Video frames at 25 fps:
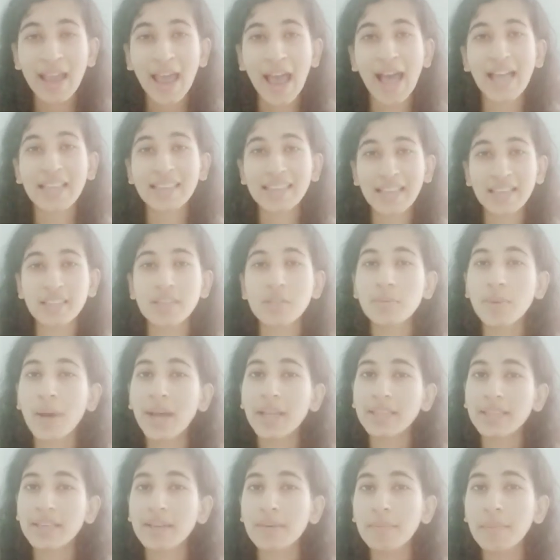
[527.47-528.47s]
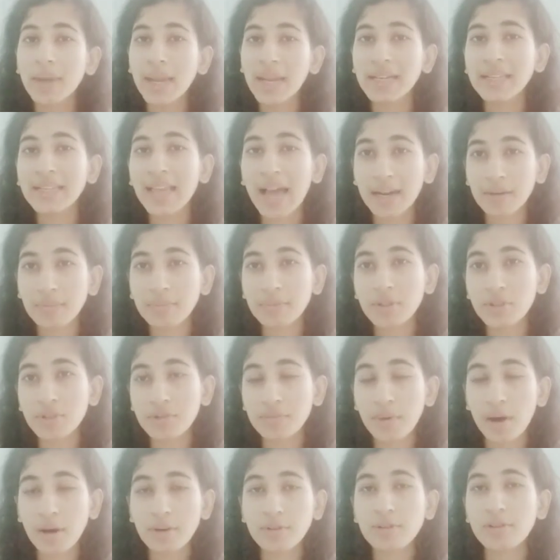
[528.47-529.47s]
and that's why they made that much
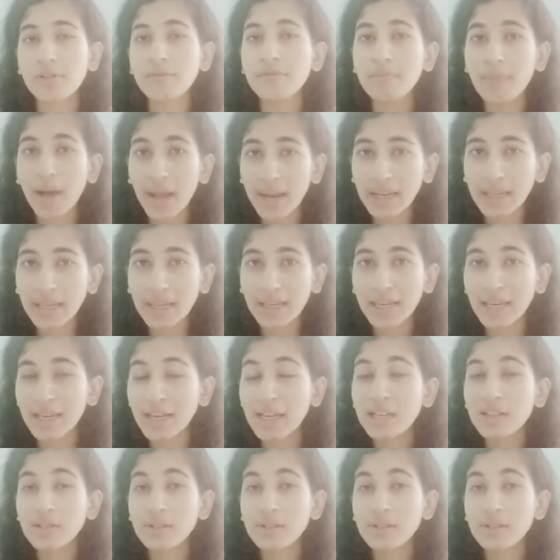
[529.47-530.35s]
amount of money.